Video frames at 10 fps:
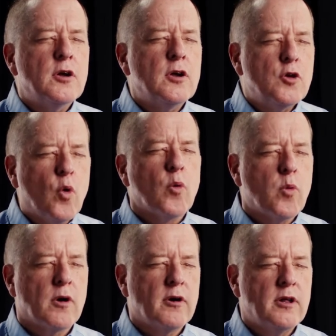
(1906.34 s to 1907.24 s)
your
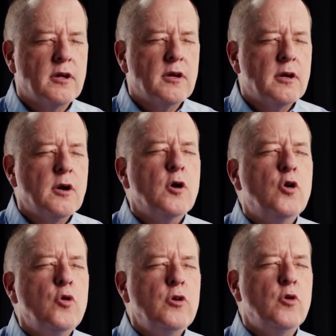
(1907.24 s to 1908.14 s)
word,
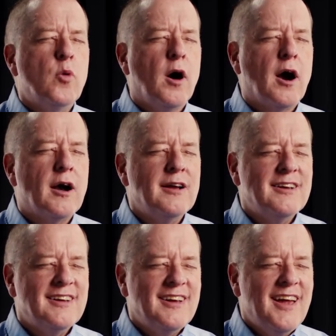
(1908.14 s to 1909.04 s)
who you are,
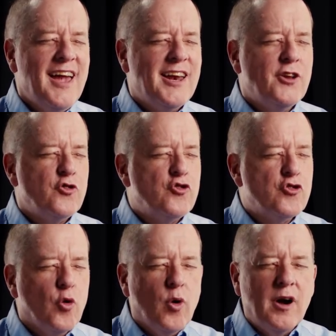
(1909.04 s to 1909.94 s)
and
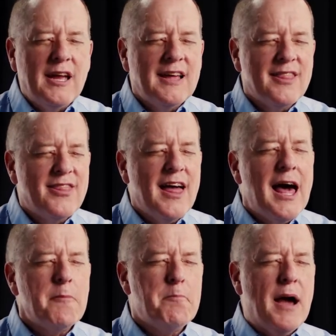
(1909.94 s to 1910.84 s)
enjoy
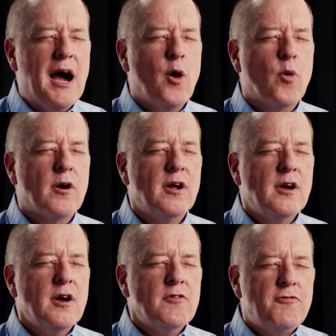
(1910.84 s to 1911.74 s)
that power
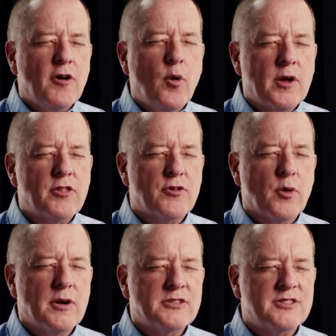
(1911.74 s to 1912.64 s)
flowing
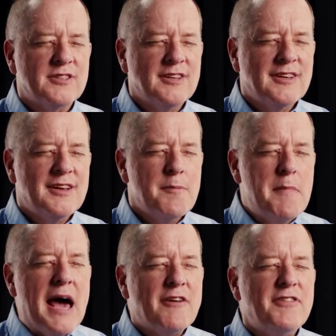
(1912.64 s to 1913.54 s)
through us,
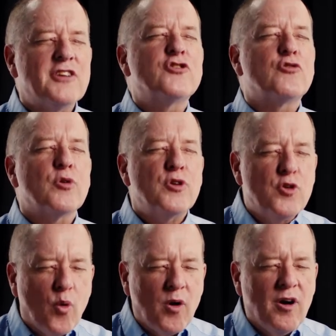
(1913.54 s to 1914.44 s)
manifest through
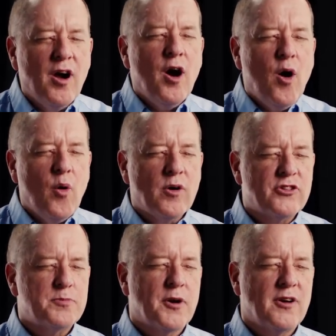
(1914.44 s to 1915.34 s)
your Holy
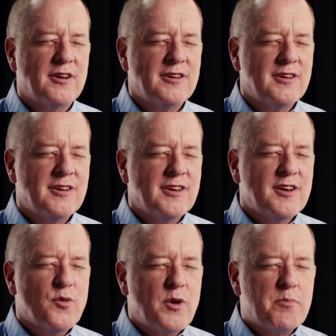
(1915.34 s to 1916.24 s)
Spirit.
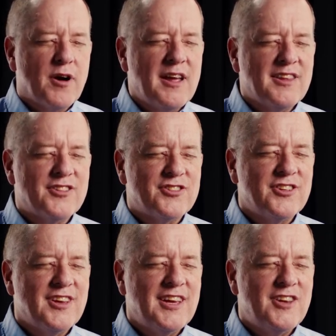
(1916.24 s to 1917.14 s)
We pray this
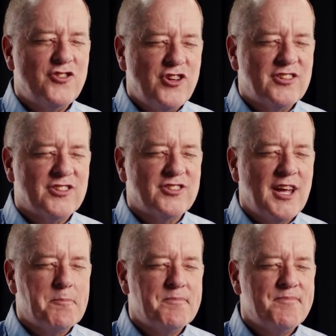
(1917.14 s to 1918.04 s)
in Jesus'
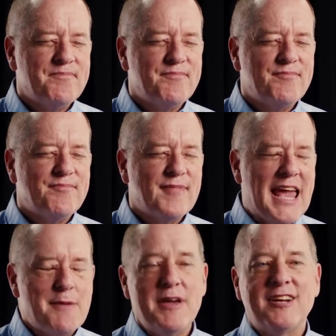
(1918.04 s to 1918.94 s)
name.
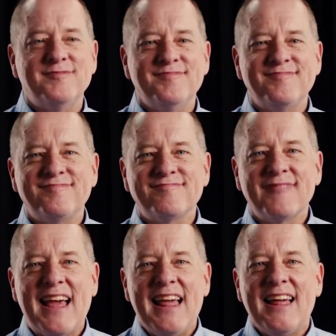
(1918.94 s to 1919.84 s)
Amen.
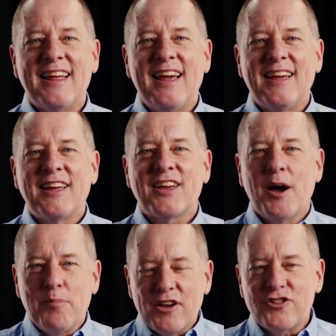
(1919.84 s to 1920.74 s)

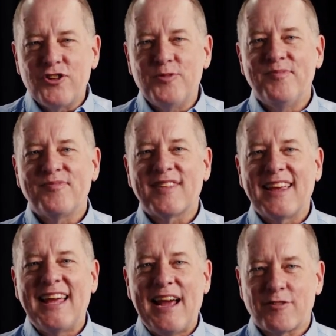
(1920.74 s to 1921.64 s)
God bless you
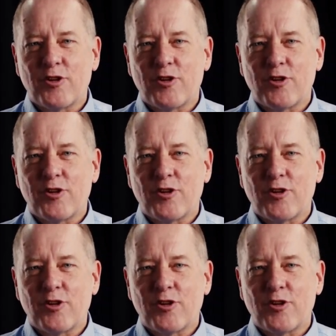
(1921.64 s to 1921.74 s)
and have a